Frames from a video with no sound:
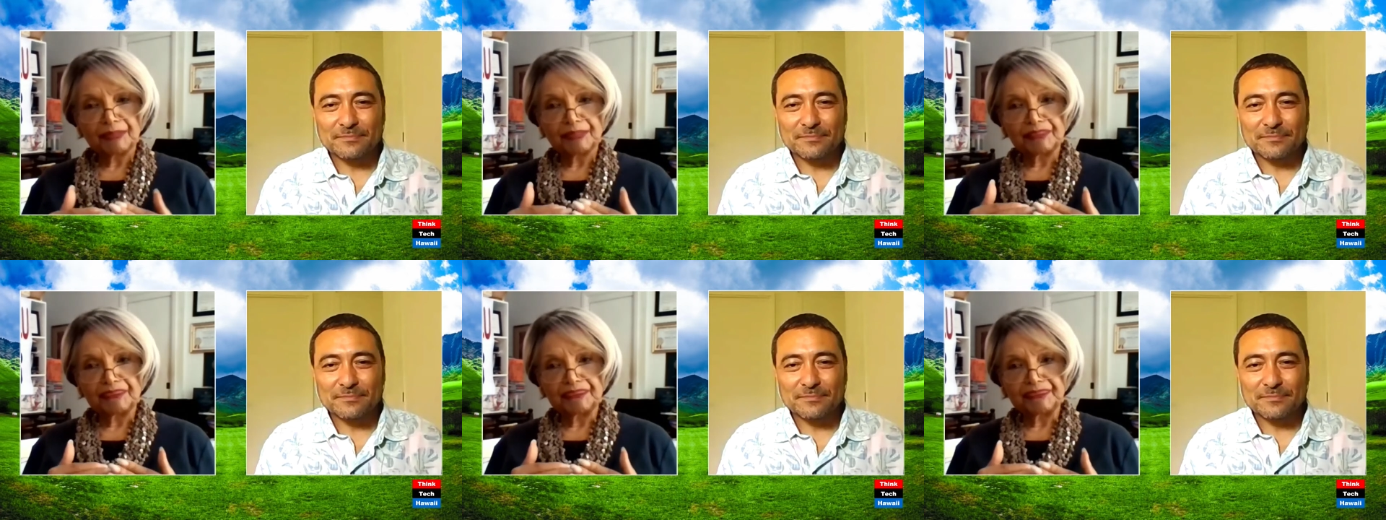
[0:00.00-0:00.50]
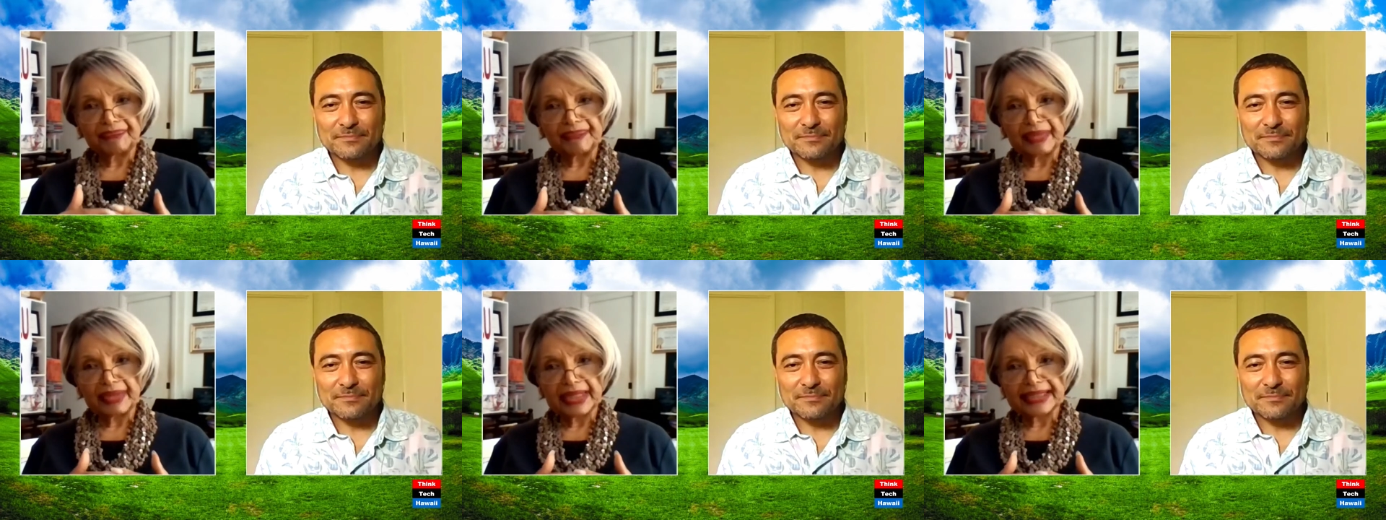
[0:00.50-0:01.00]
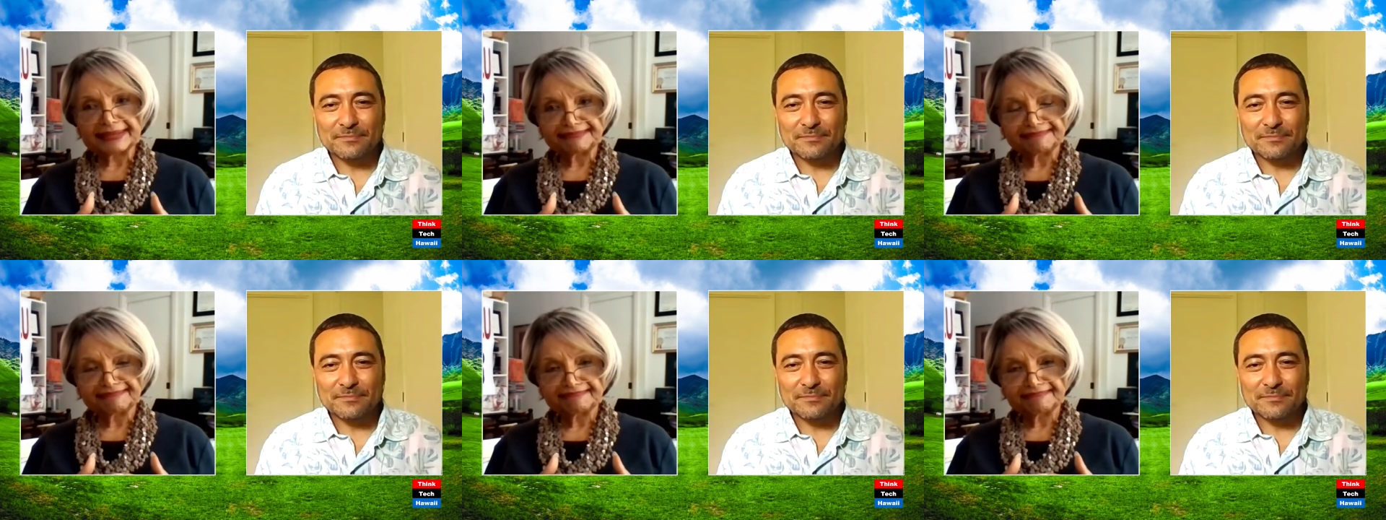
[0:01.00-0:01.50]

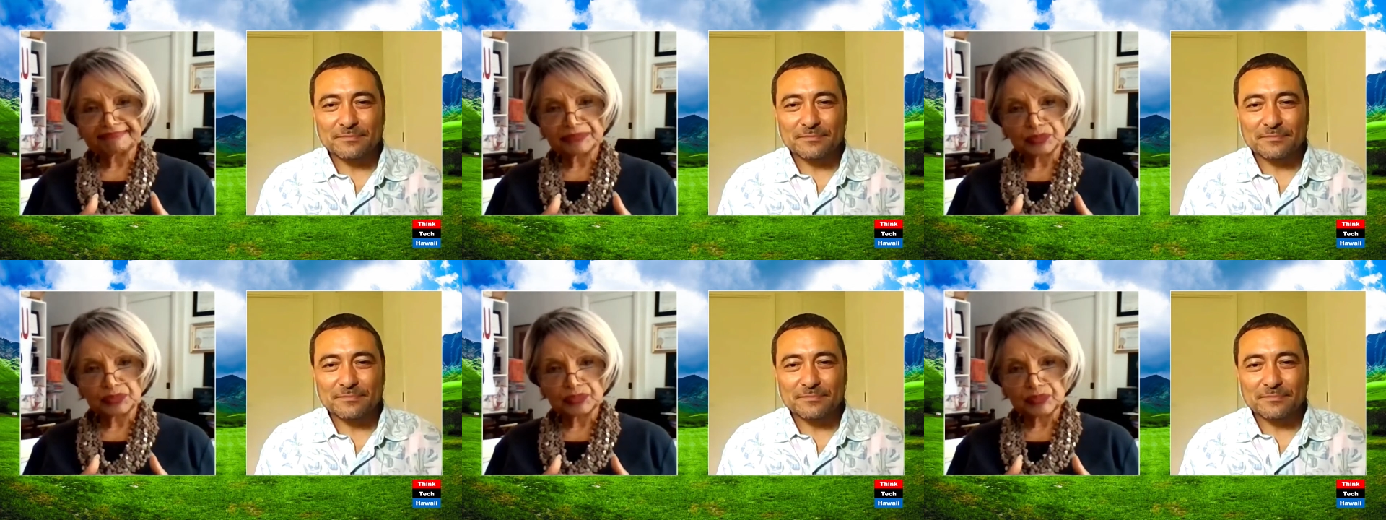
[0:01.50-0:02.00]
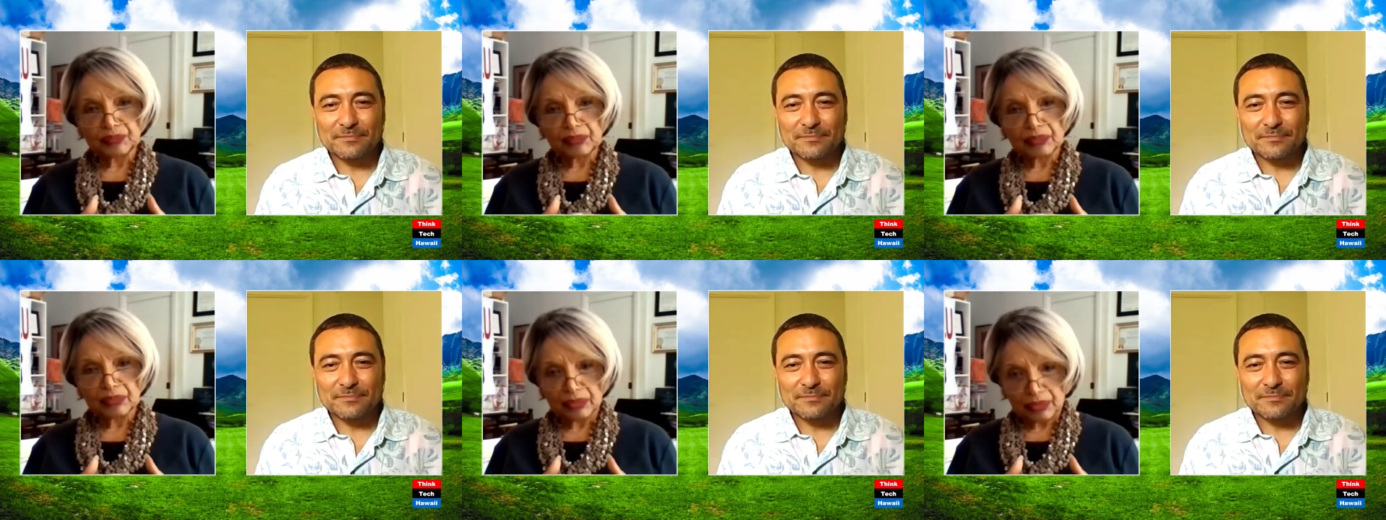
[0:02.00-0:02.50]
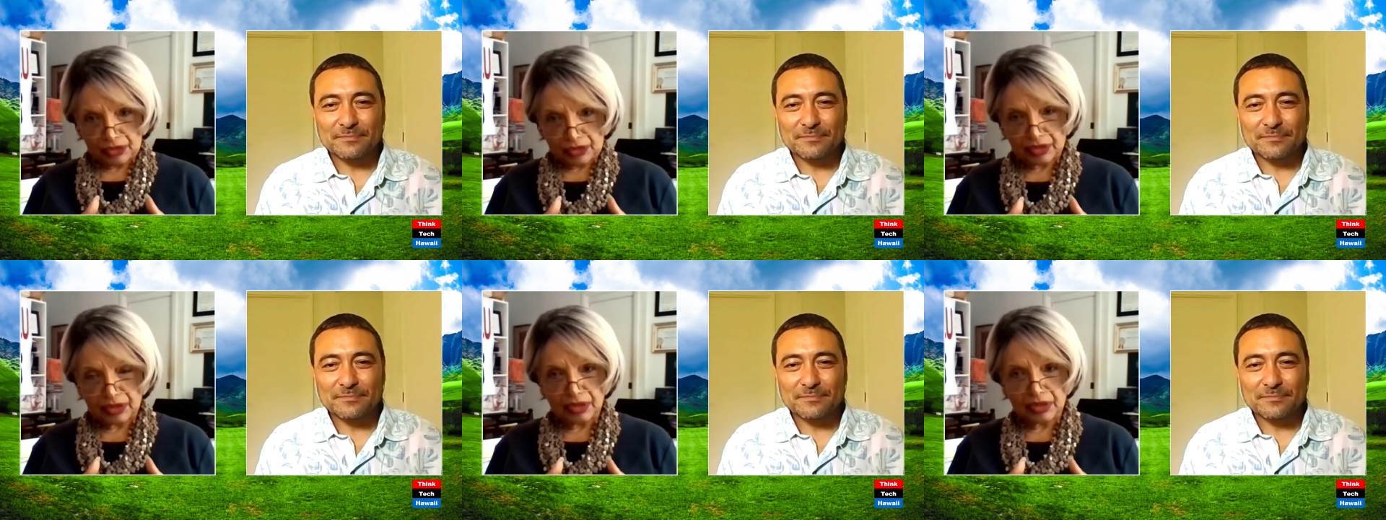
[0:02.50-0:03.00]

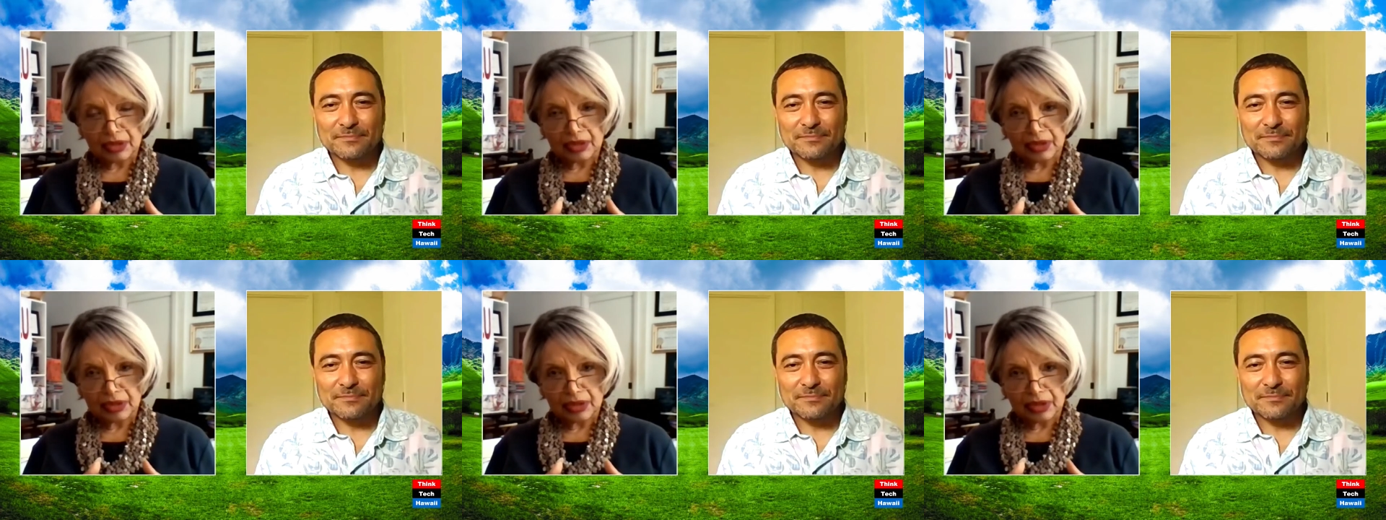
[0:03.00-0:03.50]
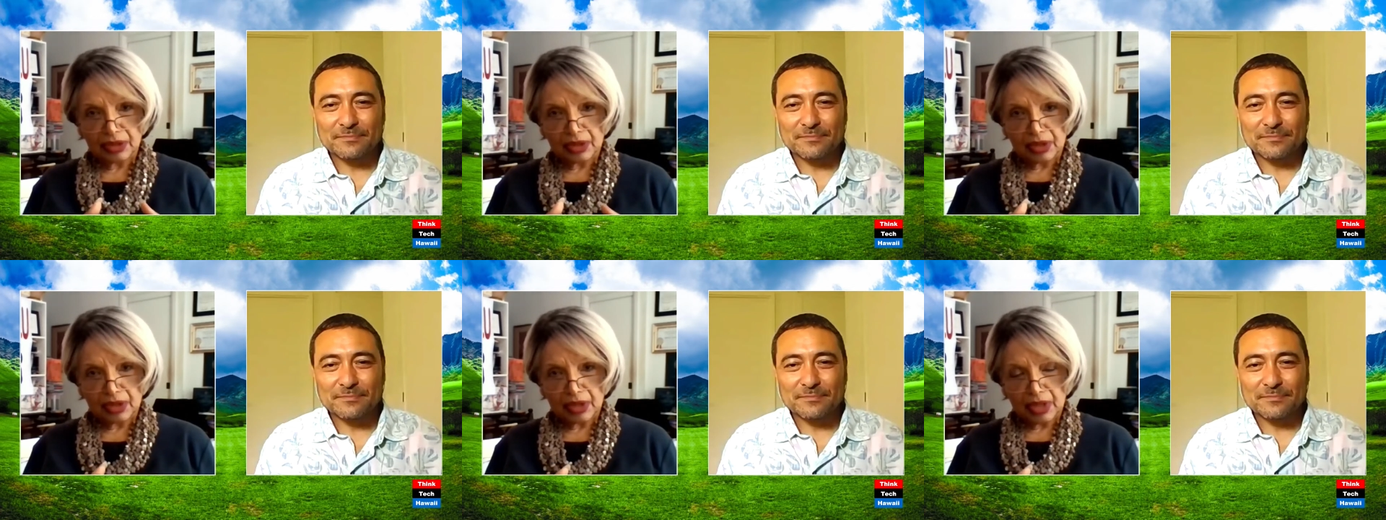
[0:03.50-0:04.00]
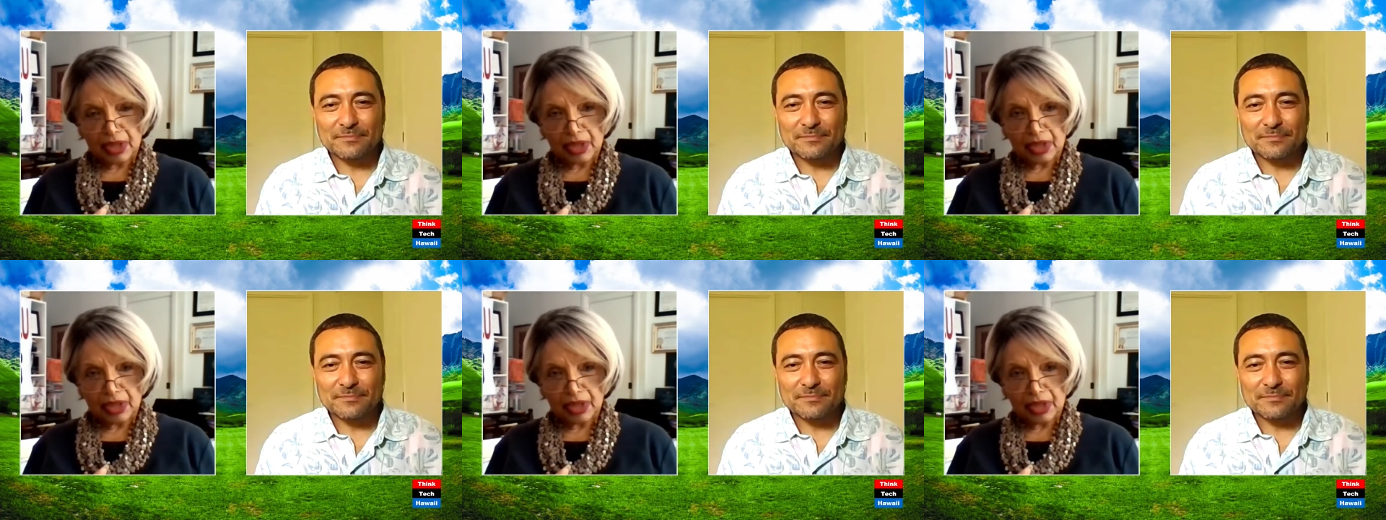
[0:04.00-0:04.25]
[no speech]